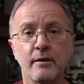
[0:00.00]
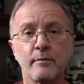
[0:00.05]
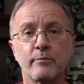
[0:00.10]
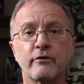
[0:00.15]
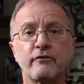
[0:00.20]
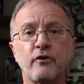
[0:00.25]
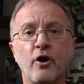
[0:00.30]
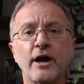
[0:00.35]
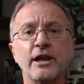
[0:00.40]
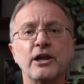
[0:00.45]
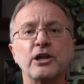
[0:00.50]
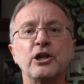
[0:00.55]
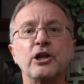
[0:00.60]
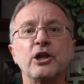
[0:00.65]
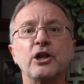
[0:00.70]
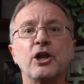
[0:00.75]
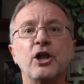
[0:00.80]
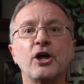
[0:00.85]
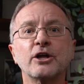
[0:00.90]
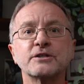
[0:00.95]
Provide
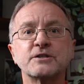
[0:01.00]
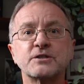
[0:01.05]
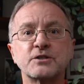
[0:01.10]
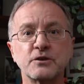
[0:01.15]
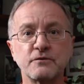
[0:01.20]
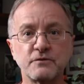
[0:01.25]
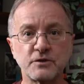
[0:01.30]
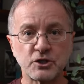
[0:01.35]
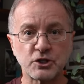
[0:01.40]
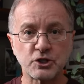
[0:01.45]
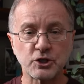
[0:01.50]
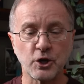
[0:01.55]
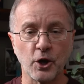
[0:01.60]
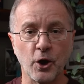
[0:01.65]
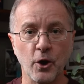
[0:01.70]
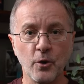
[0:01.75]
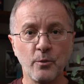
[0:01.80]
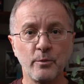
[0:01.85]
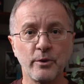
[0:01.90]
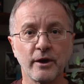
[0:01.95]
lots of
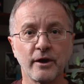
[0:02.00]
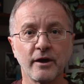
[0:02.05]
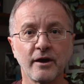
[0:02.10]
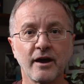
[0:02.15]
scope,